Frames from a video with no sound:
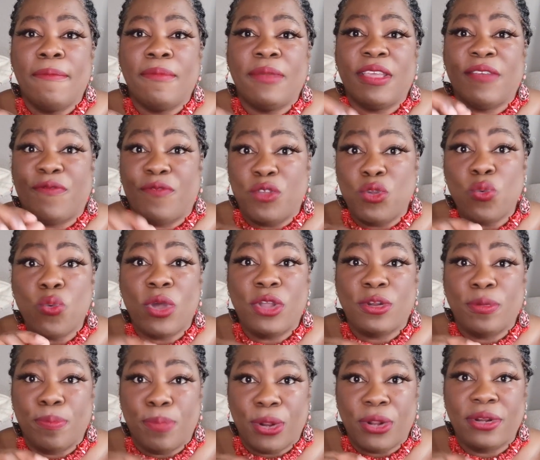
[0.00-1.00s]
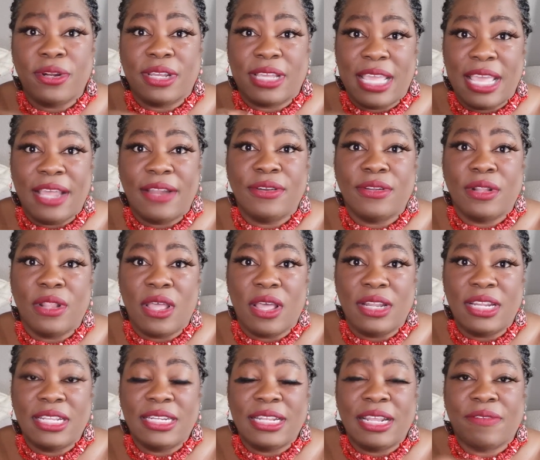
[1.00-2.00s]
if you want to burn a candle on
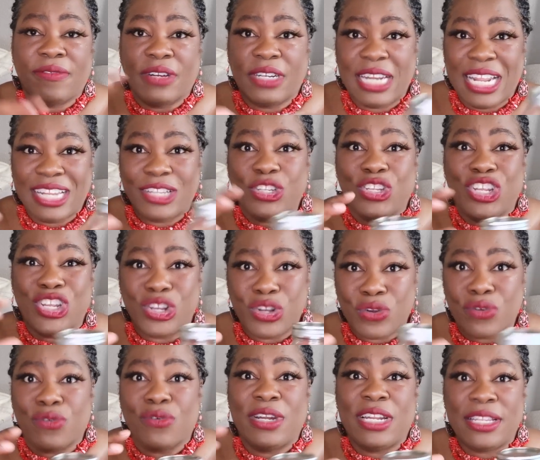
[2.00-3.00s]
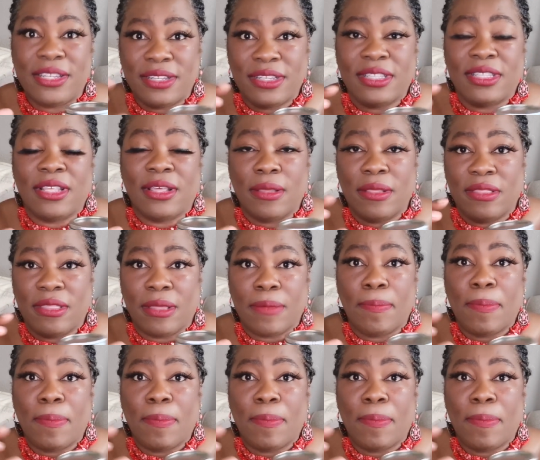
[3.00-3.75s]
it every day to increase the